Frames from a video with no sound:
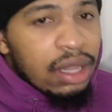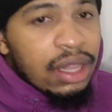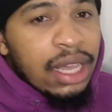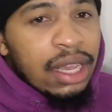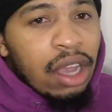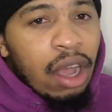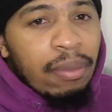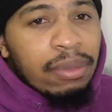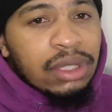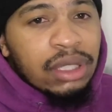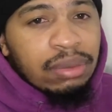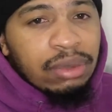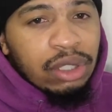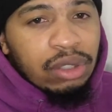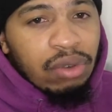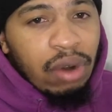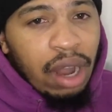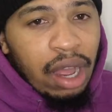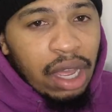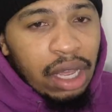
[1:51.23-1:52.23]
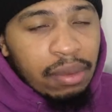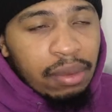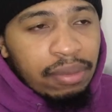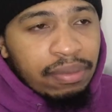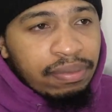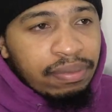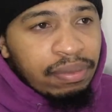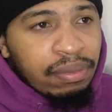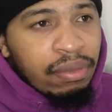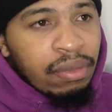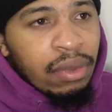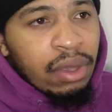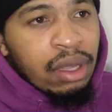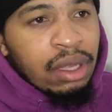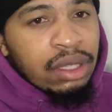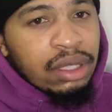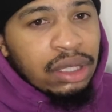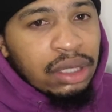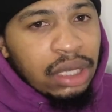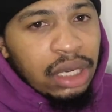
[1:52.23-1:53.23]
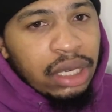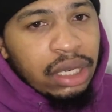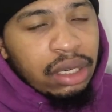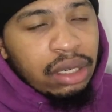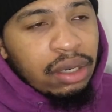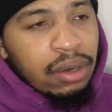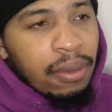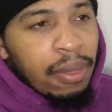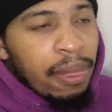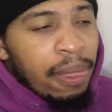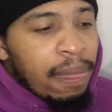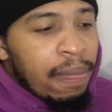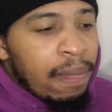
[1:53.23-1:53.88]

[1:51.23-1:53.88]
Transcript: Like, comment, subscribe, share.